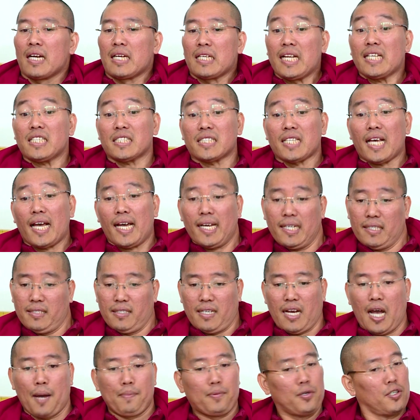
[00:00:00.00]
Let's say
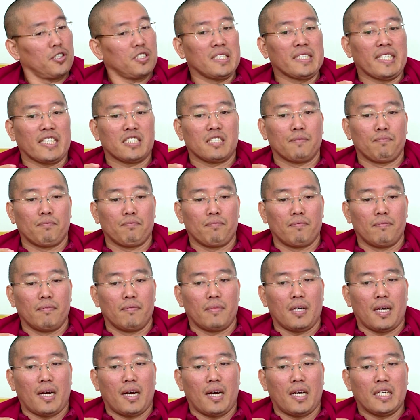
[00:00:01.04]
a person gets,
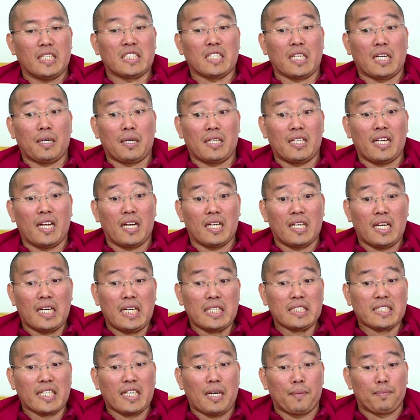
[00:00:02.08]
uh, is, uh, let,
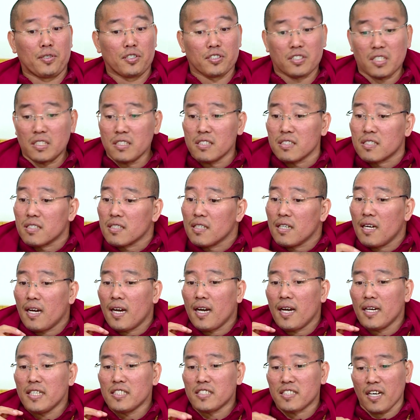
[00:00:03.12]
us say a person is
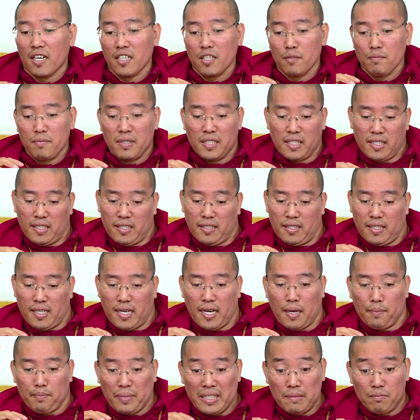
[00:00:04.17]
uh, gonna be
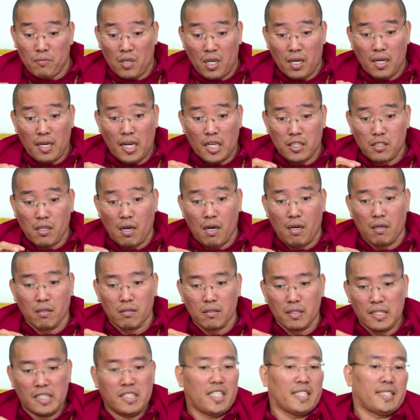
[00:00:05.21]
uh, bitten by a
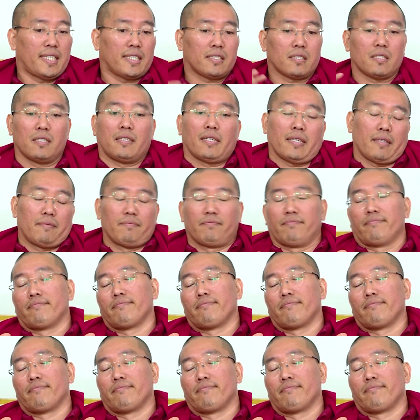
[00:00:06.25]
dog in the destiny.